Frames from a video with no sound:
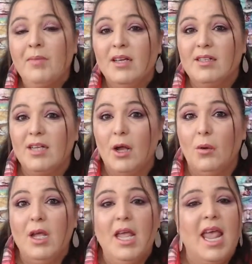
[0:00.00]

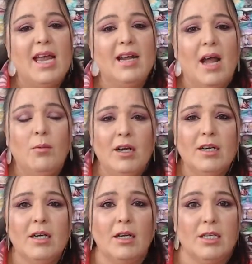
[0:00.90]
So, and I want to
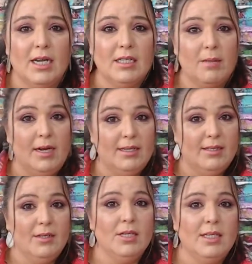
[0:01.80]
talk to you guys about a
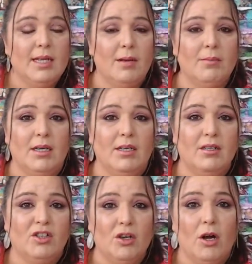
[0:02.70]
series that I'm going to
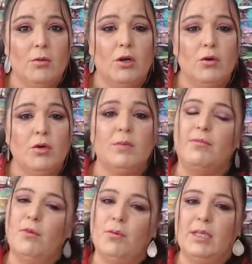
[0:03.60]
start real quick
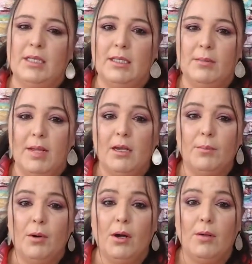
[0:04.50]
before we get to the makeup
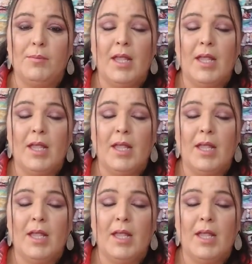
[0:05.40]
haul.